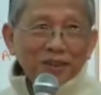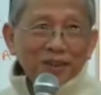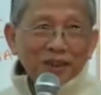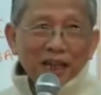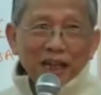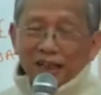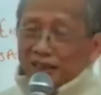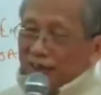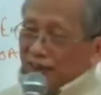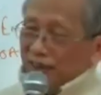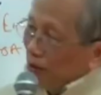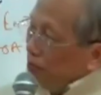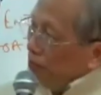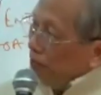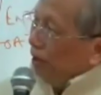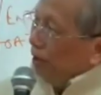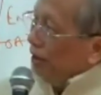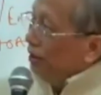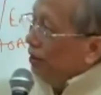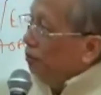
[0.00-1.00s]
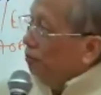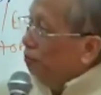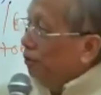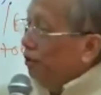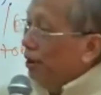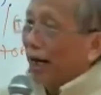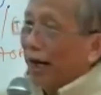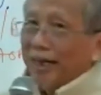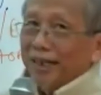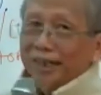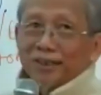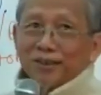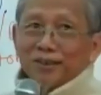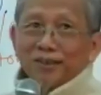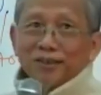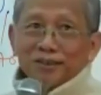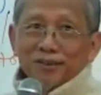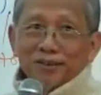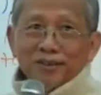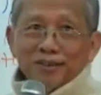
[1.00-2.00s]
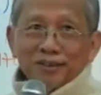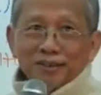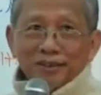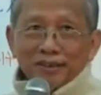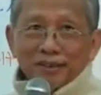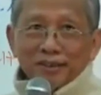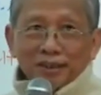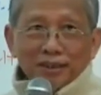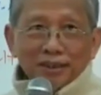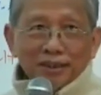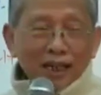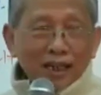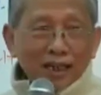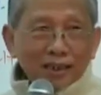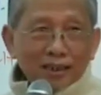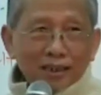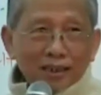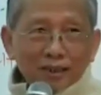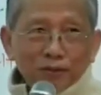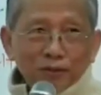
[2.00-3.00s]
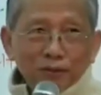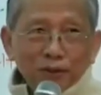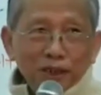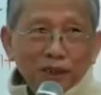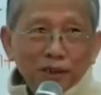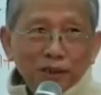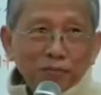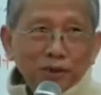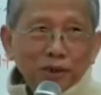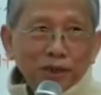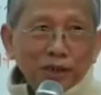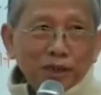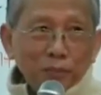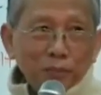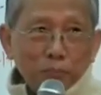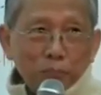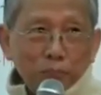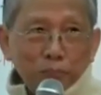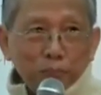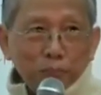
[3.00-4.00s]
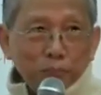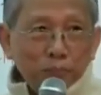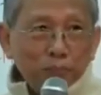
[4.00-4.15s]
and a mirror bright, that to him is the